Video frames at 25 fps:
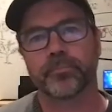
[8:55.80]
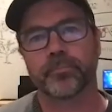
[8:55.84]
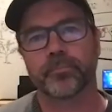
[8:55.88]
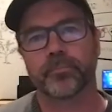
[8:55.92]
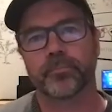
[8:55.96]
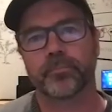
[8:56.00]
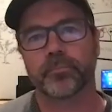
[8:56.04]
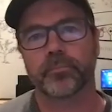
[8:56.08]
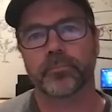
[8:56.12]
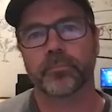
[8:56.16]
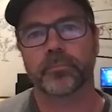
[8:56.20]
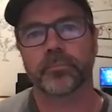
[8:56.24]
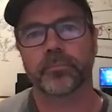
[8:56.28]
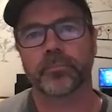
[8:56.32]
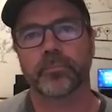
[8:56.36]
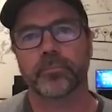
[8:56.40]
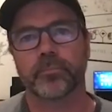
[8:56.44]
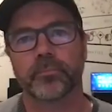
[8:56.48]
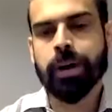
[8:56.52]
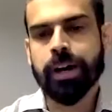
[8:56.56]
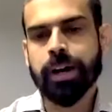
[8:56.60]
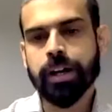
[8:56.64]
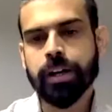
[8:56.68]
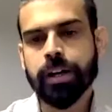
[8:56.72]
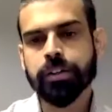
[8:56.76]
From
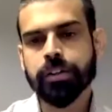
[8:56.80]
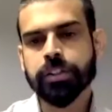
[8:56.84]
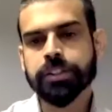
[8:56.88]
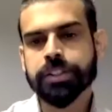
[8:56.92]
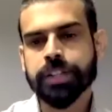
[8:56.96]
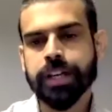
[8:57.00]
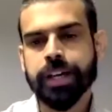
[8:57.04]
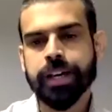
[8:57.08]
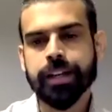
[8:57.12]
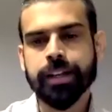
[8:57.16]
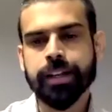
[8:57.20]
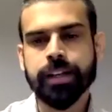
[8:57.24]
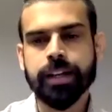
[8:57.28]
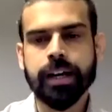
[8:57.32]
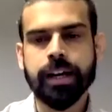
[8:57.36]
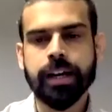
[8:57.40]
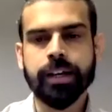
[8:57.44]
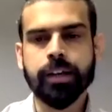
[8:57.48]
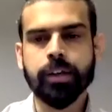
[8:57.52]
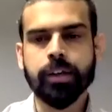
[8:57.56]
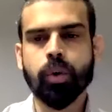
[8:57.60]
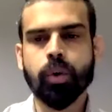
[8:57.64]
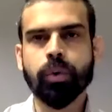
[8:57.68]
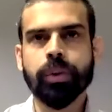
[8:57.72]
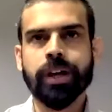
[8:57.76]
my understanding, I
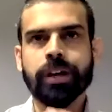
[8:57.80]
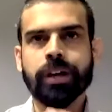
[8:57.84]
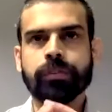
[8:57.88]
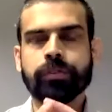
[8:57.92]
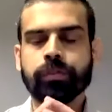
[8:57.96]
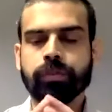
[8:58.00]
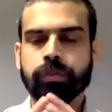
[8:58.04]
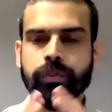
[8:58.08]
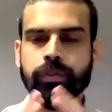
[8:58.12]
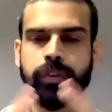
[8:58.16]
know that,